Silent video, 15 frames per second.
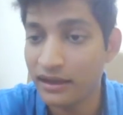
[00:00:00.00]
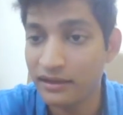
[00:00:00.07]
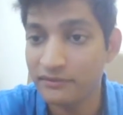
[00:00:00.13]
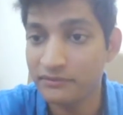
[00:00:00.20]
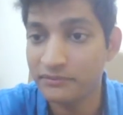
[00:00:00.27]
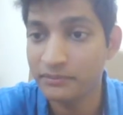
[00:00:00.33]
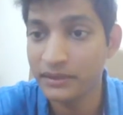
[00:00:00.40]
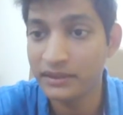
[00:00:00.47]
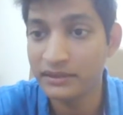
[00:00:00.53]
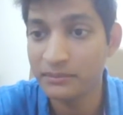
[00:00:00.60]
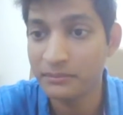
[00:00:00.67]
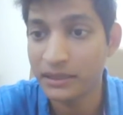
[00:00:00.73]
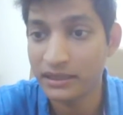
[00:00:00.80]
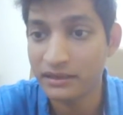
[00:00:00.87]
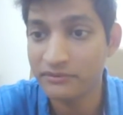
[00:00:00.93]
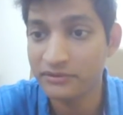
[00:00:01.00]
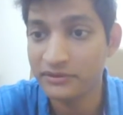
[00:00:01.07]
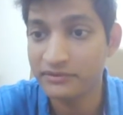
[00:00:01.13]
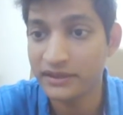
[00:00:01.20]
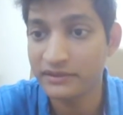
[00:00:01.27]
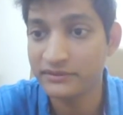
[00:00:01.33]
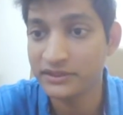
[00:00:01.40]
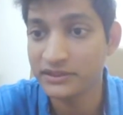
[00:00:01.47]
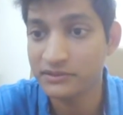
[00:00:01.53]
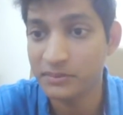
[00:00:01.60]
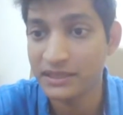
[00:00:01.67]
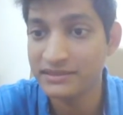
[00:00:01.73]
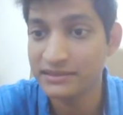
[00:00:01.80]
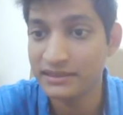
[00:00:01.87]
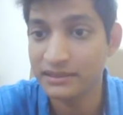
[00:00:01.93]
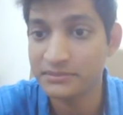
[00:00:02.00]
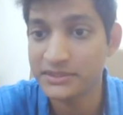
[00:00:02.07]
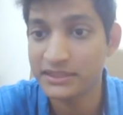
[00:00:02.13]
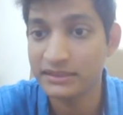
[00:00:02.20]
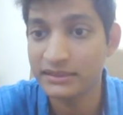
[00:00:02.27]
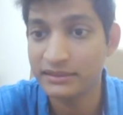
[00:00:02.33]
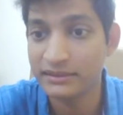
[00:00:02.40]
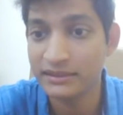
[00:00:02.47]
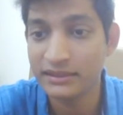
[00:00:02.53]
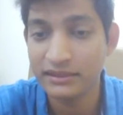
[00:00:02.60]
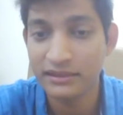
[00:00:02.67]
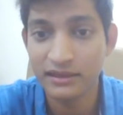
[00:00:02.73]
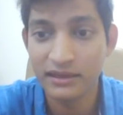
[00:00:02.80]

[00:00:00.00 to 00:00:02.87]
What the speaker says: I've been in the market for 5 years plus. I'm still learning.